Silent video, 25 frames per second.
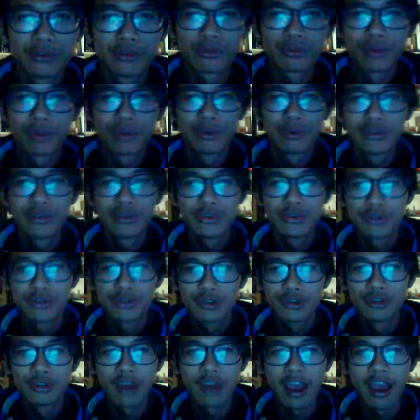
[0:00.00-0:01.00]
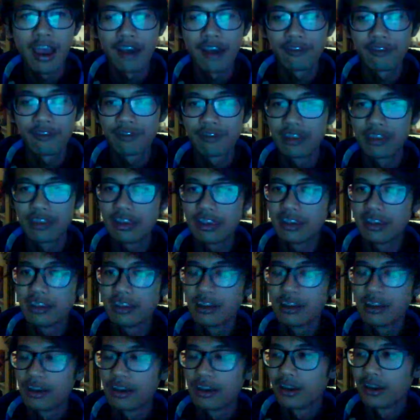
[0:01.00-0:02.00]
When you do have
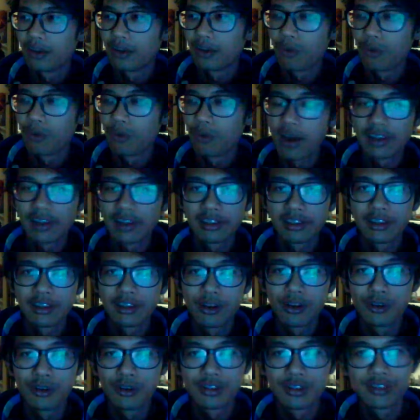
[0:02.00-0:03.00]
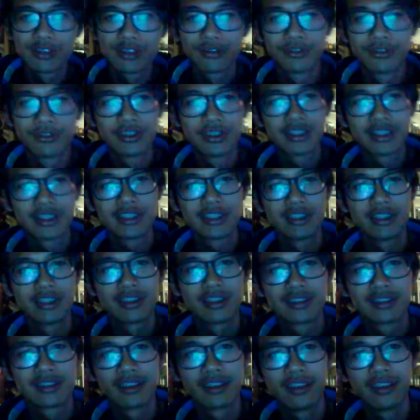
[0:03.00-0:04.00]
the Wildling host
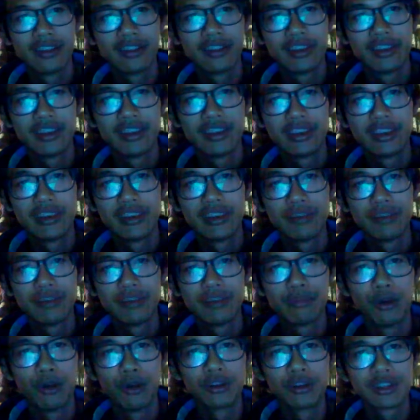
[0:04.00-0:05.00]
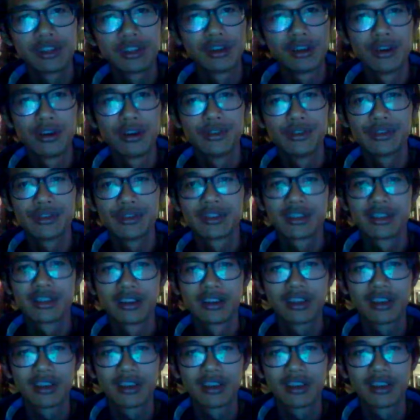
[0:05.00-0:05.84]
versus the Bolton host,